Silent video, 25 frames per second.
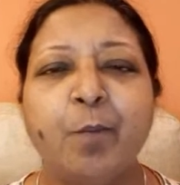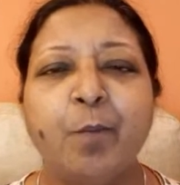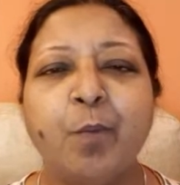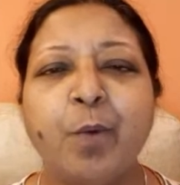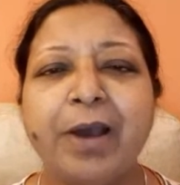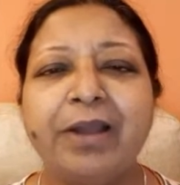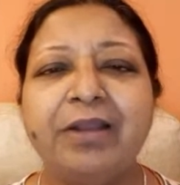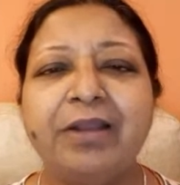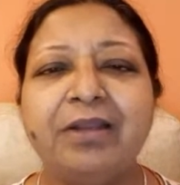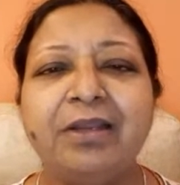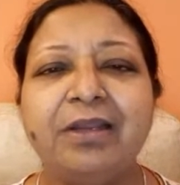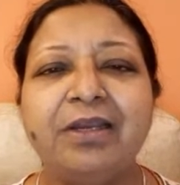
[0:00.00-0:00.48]

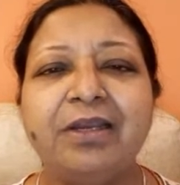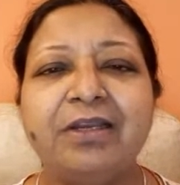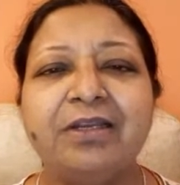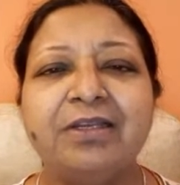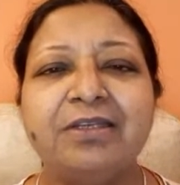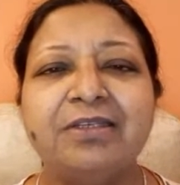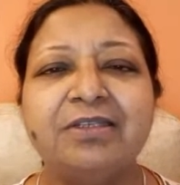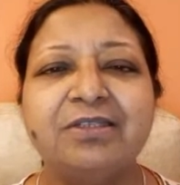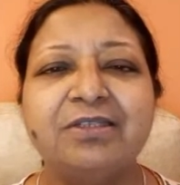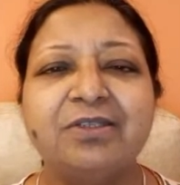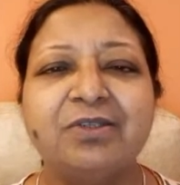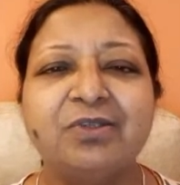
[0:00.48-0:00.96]
One, it
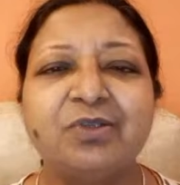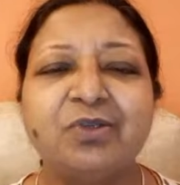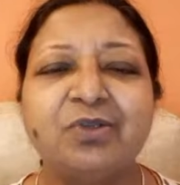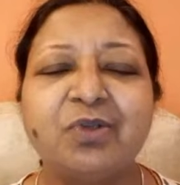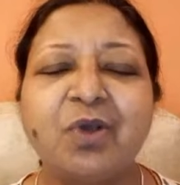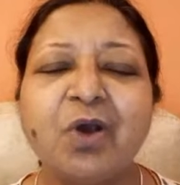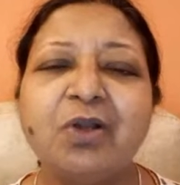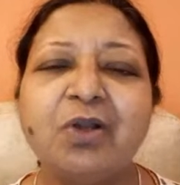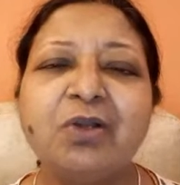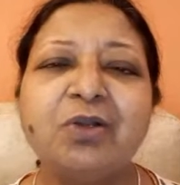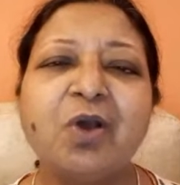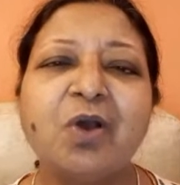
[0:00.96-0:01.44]
is
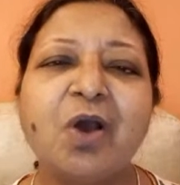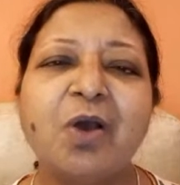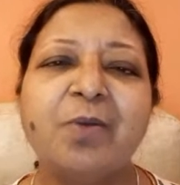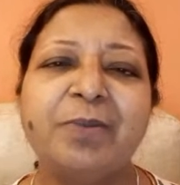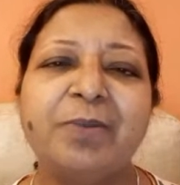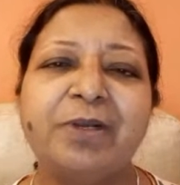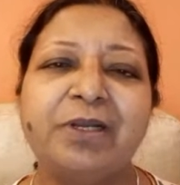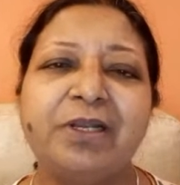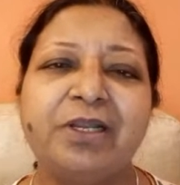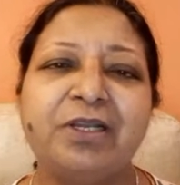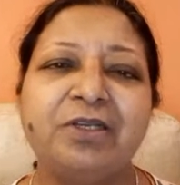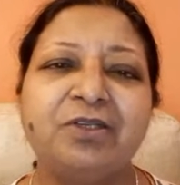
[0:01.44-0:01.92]
not
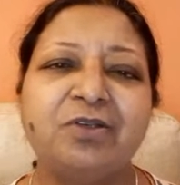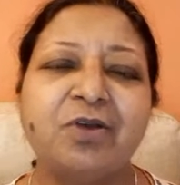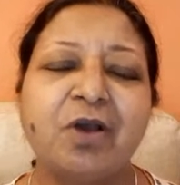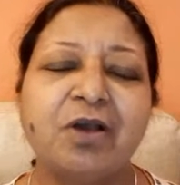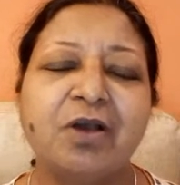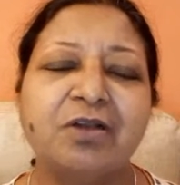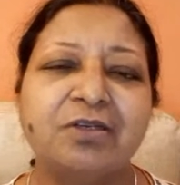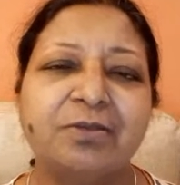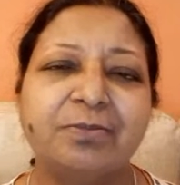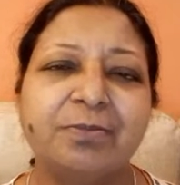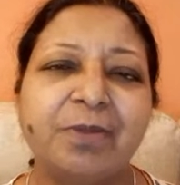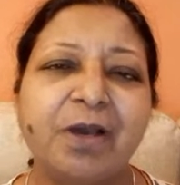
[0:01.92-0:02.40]
commonly
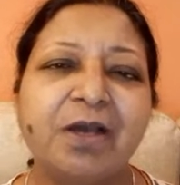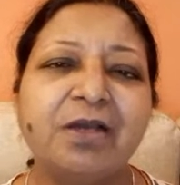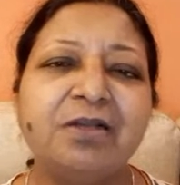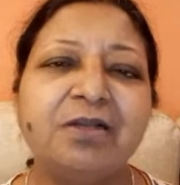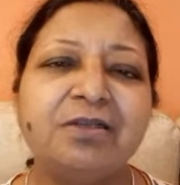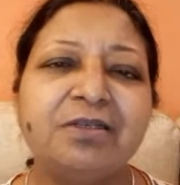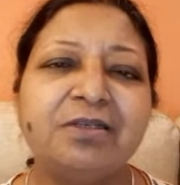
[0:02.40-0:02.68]
talked about.